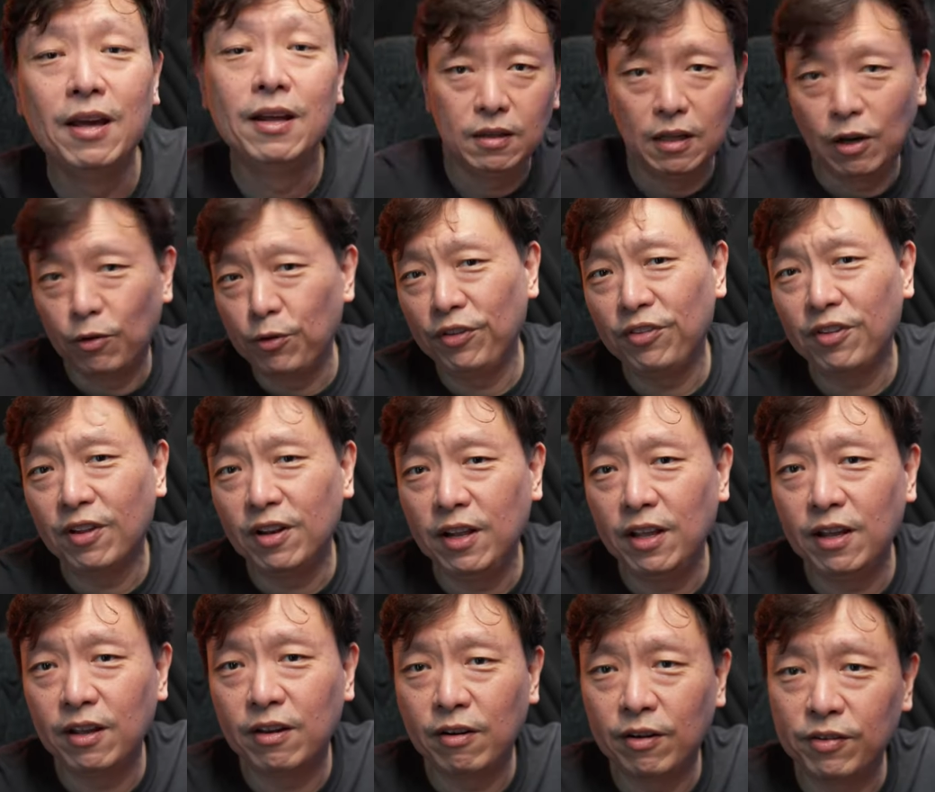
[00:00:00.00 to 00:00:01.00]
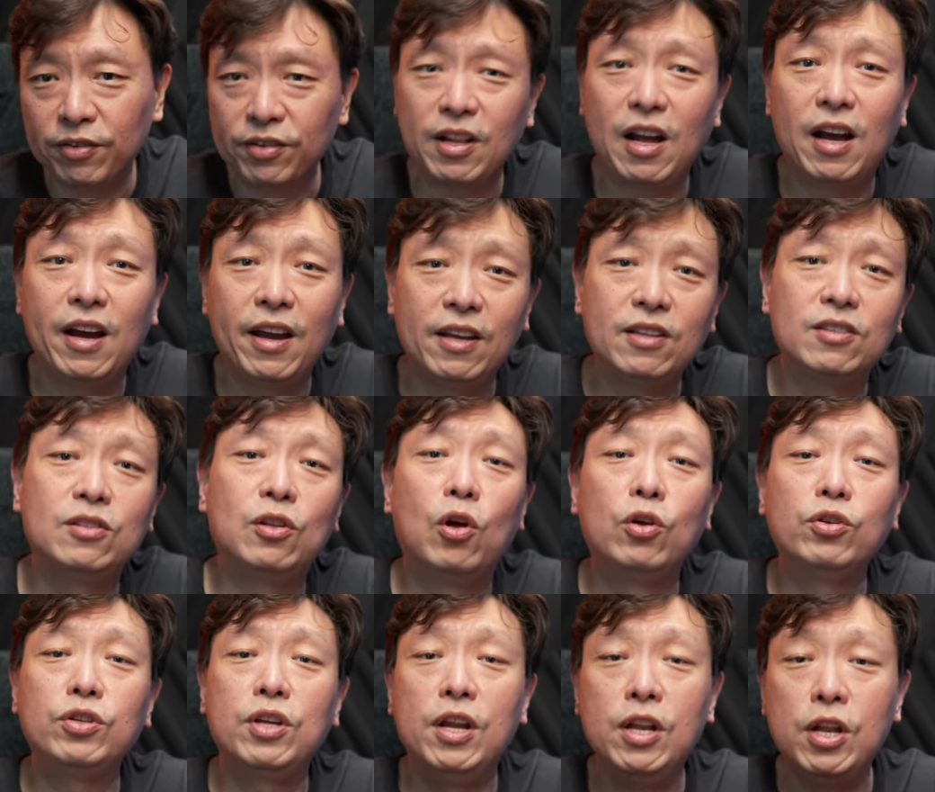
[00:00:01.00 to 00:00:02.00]
Now, recently, Gravastar has
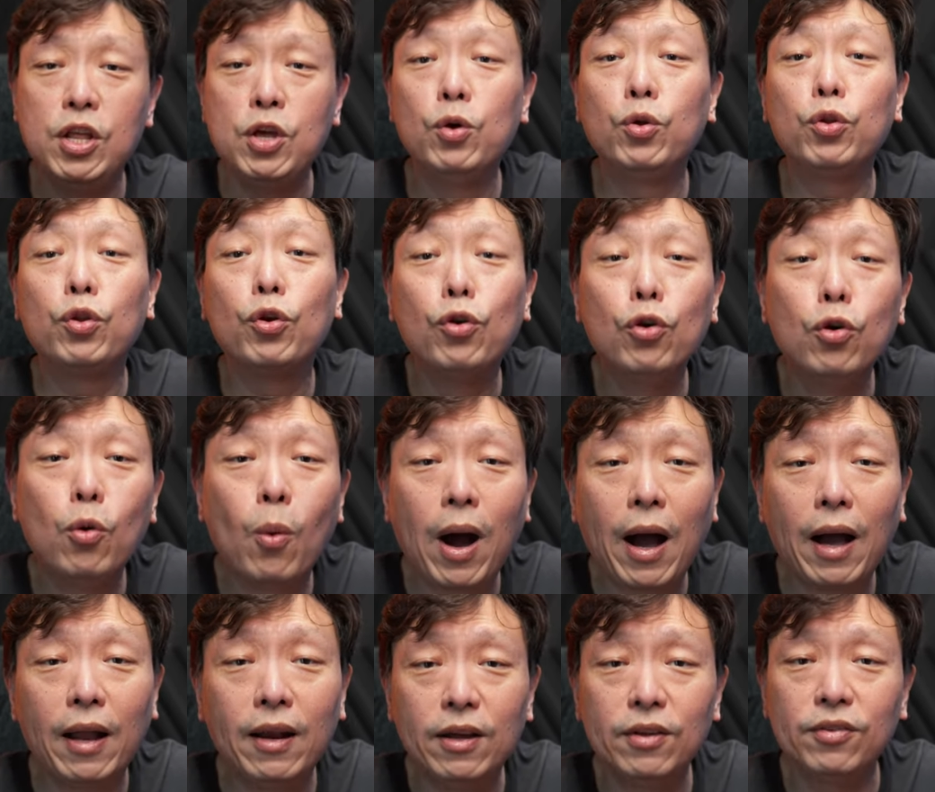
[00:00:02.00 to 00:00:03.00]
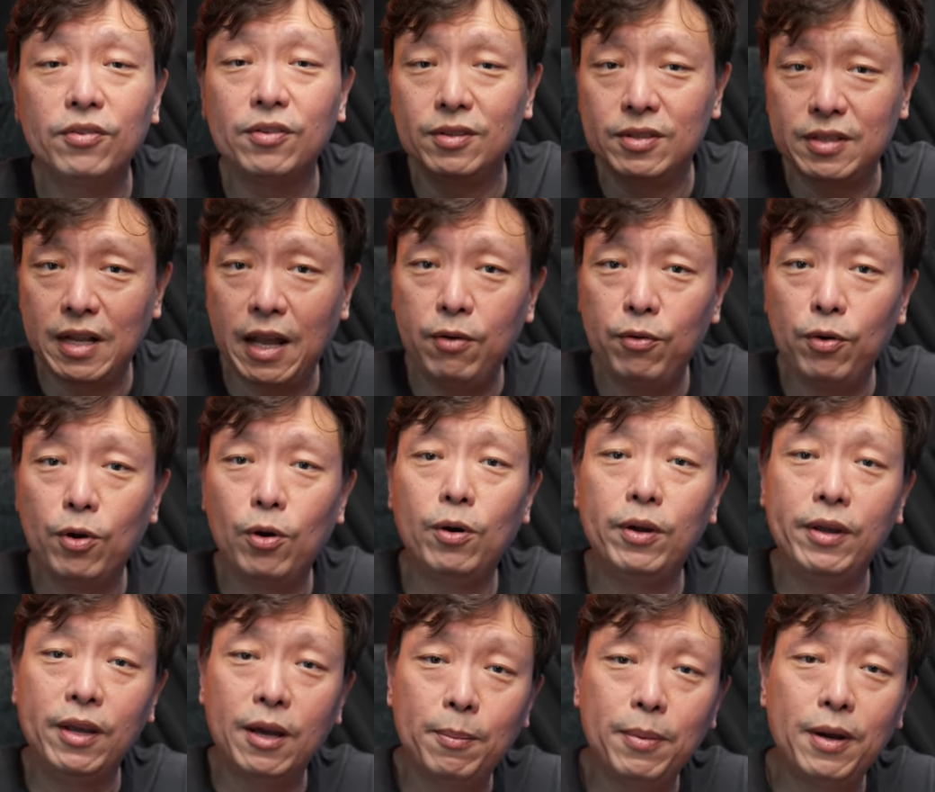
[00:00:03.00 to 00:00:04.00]
launched a new true wireless stereo
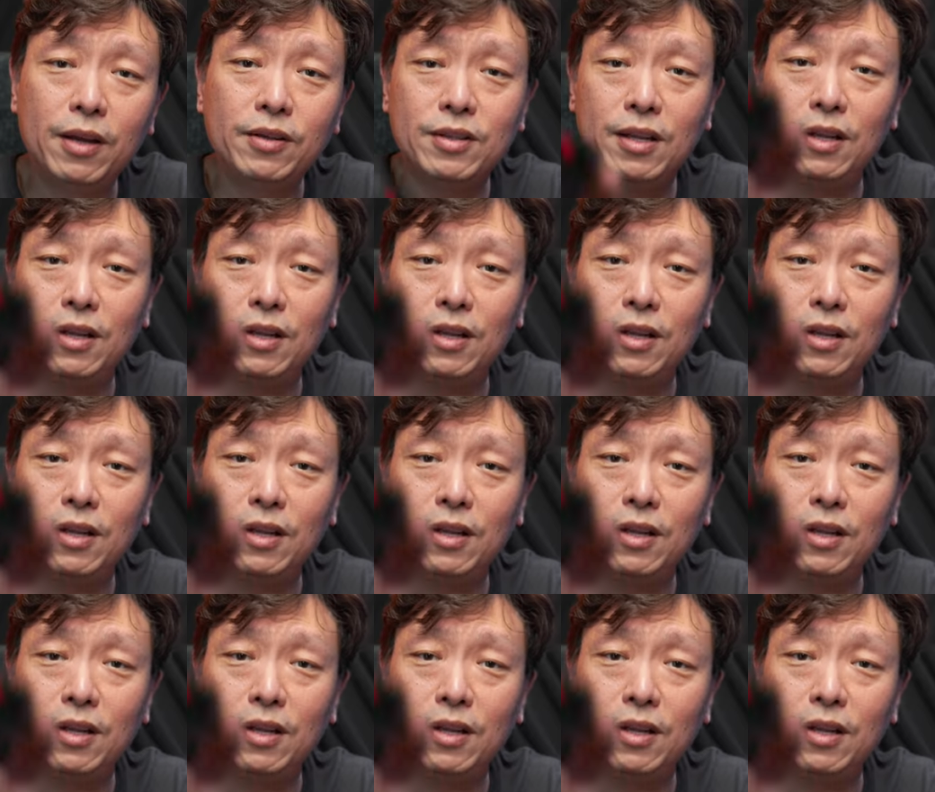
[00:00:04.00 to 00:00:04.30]
earbuds,